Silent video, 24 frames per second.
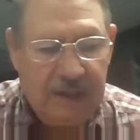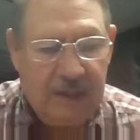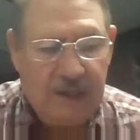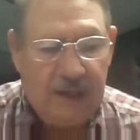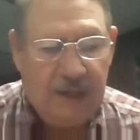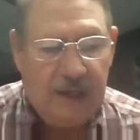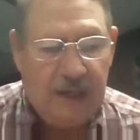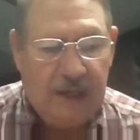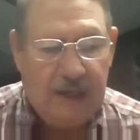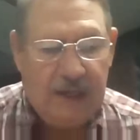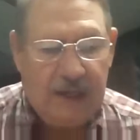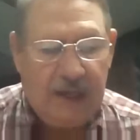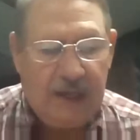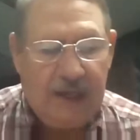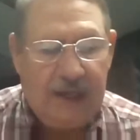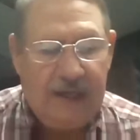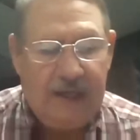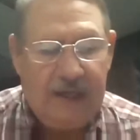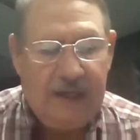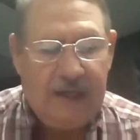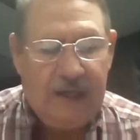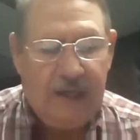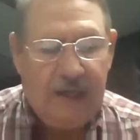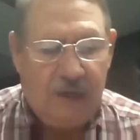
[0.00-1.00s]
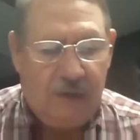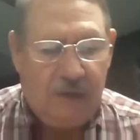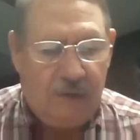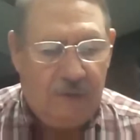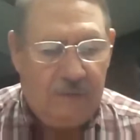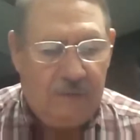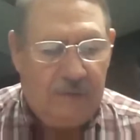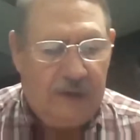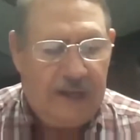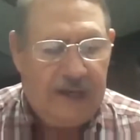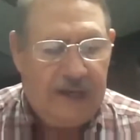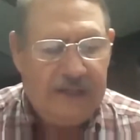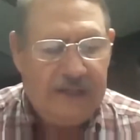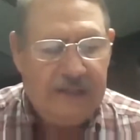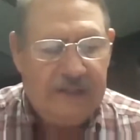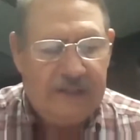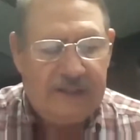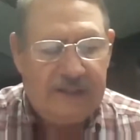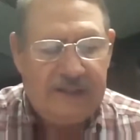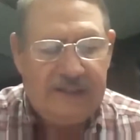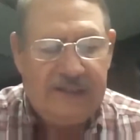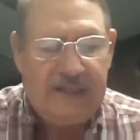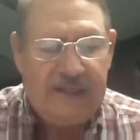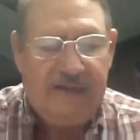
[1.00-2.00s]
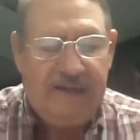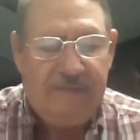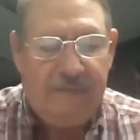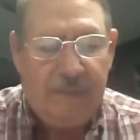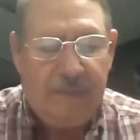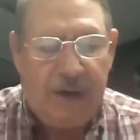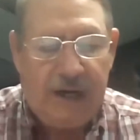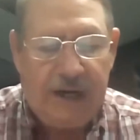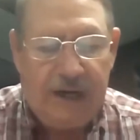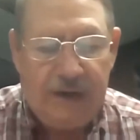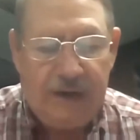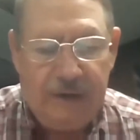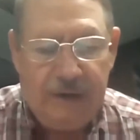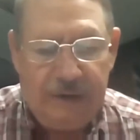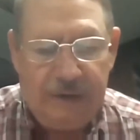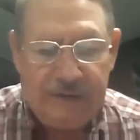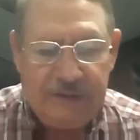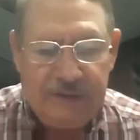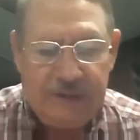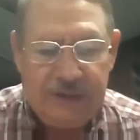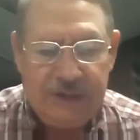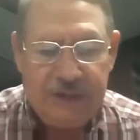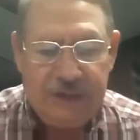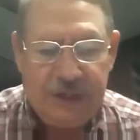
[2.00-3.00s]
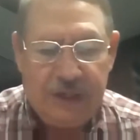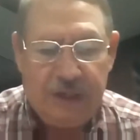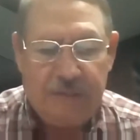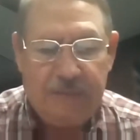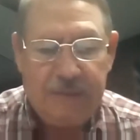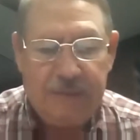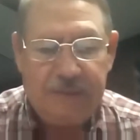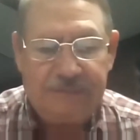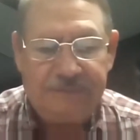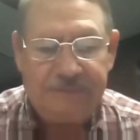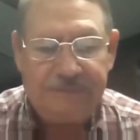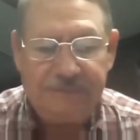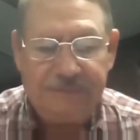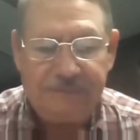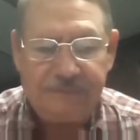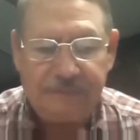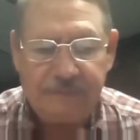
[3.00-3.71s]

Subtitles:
I'd like to go next to Steve Meyer, who's the chairman